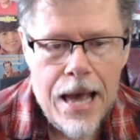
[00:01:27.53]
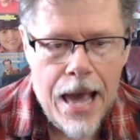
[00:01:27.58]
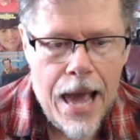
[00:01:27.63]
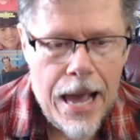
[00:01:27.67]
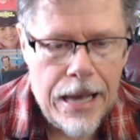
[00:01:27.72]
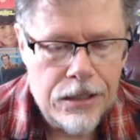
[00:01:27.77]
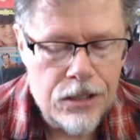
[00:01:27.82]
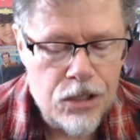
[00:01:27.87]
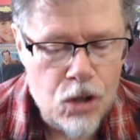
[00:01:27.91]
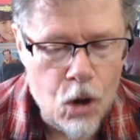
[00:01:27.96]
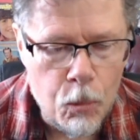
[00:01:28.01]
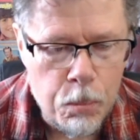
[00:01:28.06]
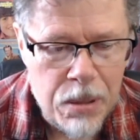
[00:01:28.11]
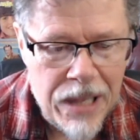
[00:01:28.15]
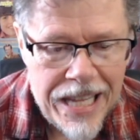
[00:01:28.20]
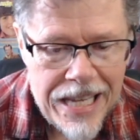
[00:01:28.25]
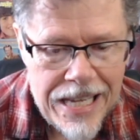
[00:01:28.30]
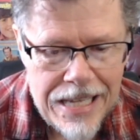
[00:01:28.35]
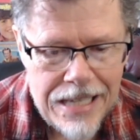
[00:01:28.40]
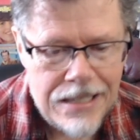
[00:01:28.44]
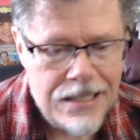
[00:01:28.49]
And so
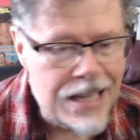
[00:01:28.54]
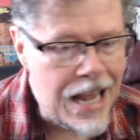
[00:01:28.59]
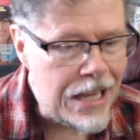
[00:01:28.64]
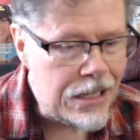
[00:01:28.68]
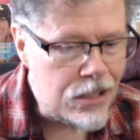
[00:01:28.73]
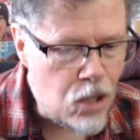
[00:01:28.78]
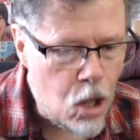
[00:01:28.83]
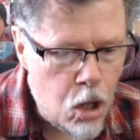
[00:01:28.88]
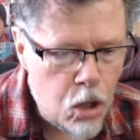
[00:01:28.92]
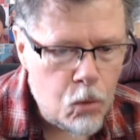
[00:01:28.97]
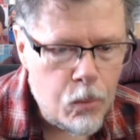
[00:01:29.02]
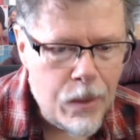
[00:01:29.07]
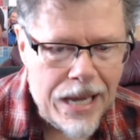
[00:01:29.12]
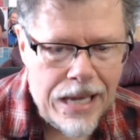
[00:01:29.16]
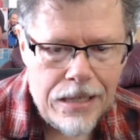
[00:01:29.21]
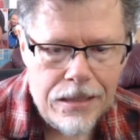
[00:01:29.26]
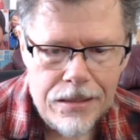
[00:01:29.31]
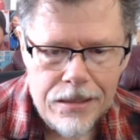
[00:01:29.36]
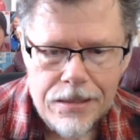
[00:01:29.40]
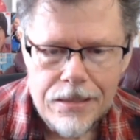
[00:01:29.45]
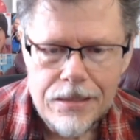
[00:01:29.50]
please, as
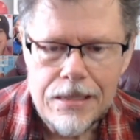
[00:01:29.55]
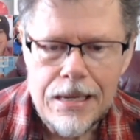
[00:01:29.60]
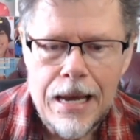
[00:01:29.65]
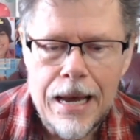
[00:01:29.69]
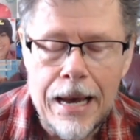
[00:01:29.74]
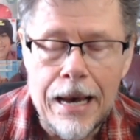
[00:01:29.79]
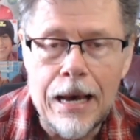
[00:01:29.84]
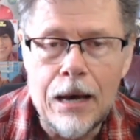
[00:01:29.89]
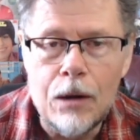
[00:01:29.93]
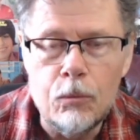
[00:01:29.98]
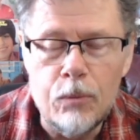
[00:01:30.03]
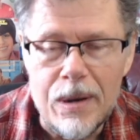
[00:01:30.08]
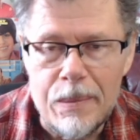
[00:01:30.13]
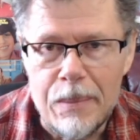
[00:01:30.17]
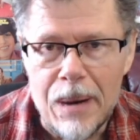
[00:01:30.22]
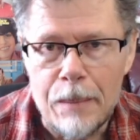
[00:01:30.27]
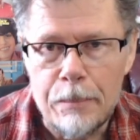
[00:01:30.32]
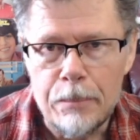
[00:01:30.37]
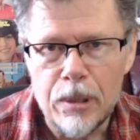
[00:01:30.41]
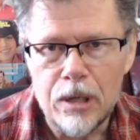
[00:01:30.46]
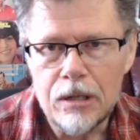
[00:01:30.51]
always,
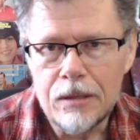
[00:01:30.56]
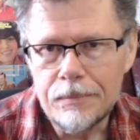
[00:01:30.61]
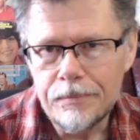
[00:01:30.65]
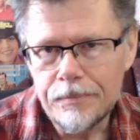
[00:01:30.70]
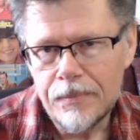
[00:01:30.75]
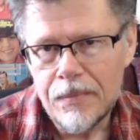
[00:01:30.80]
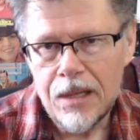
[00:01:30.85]
remember,